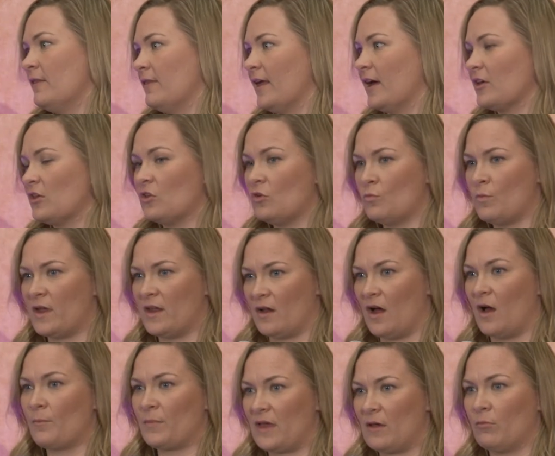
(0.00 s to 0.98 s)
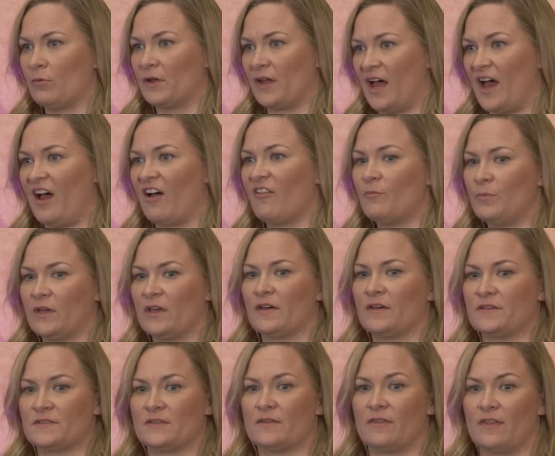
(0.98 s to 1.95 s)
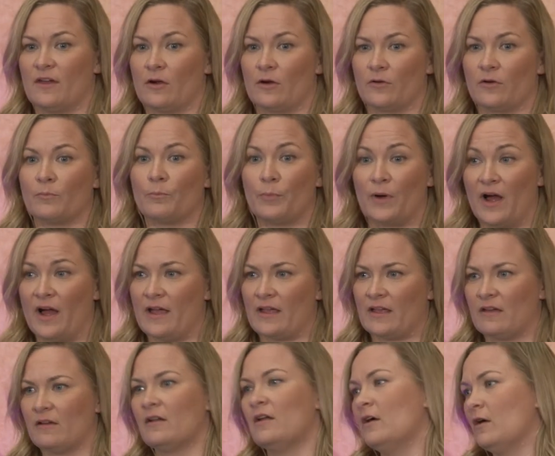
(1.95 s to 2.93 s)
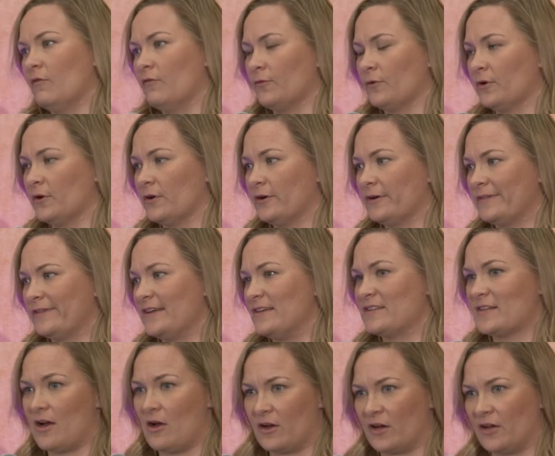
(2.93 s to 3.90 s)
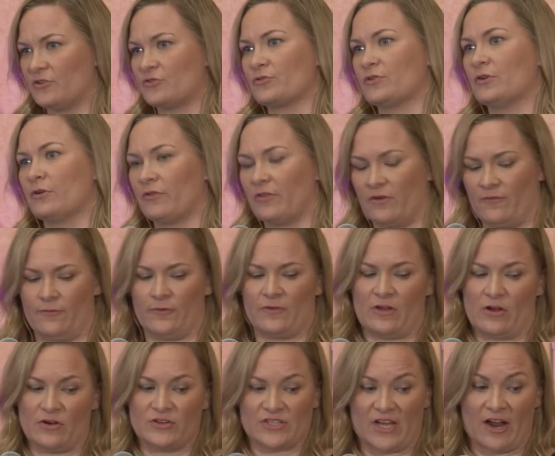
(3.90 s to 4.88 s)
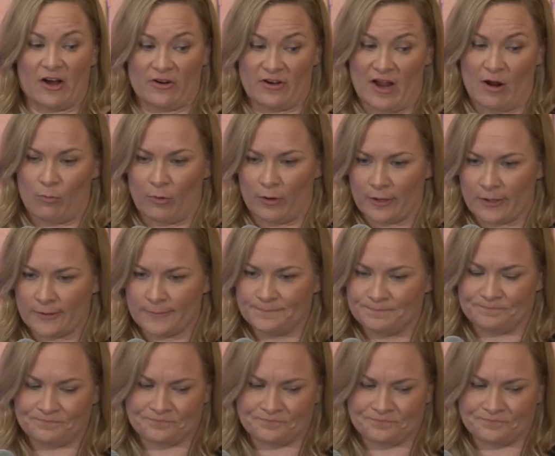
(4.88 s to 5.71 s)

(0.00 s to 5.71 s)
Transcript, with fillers: that you may not be able to have because they're buying it for the entire country or they're for their entire network.